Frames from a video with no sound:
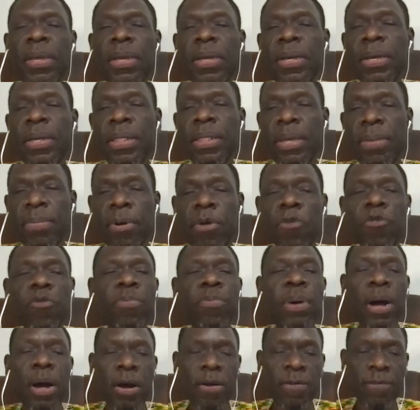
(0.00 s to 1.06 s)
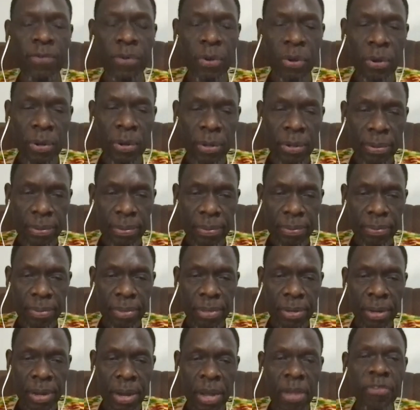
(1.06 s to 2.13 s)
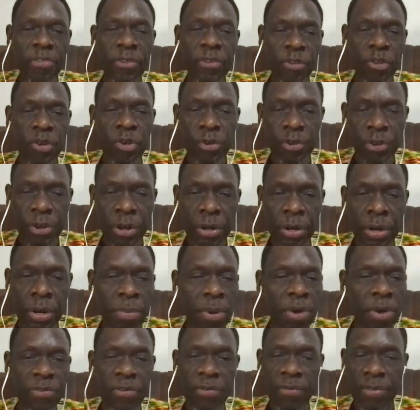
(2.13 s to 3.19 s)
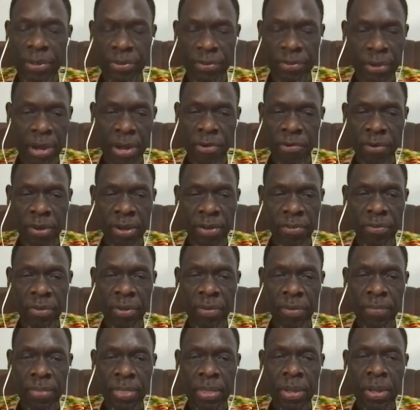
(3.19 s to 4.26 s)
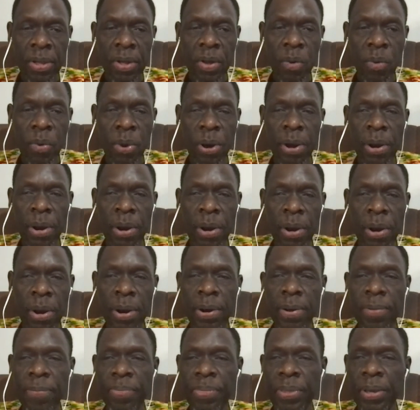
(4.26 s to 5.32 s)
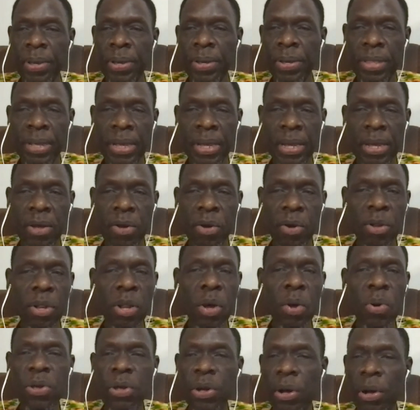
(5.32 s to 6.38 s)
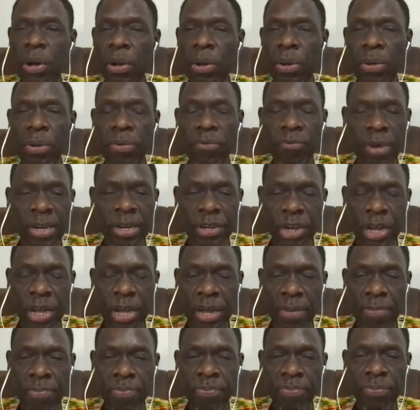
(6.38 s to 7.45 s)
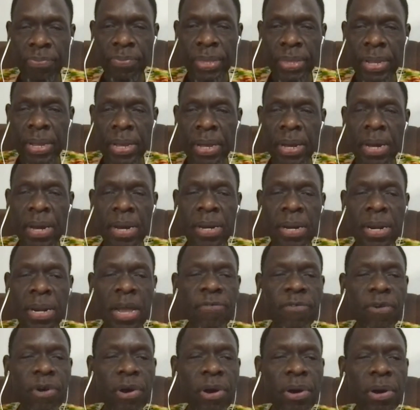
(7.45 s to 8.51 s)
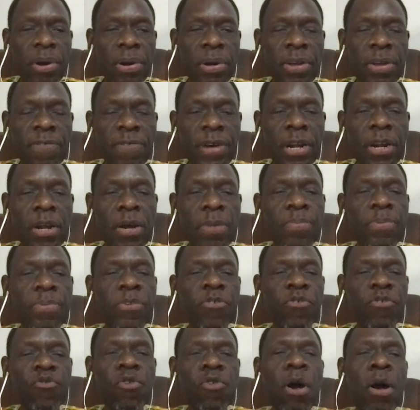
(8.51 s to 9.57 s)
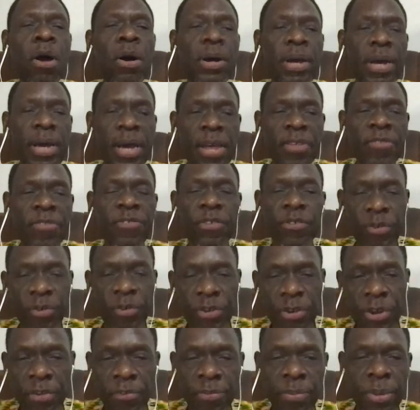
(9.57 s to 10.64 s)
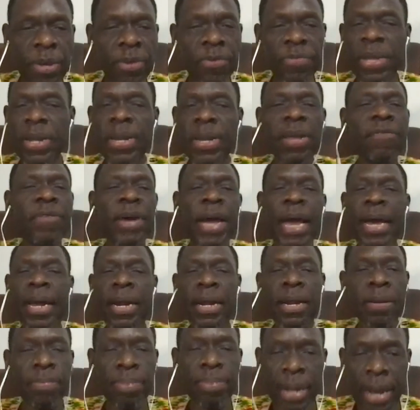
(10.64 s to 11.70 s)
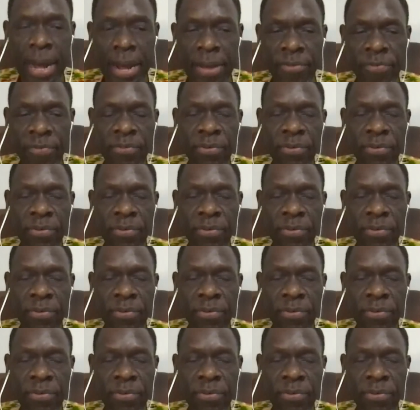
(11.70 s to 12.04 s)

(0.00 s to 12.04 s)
the most powerful institution in most of these countries, where the colonial regime never developed strong institutions because they never had any plans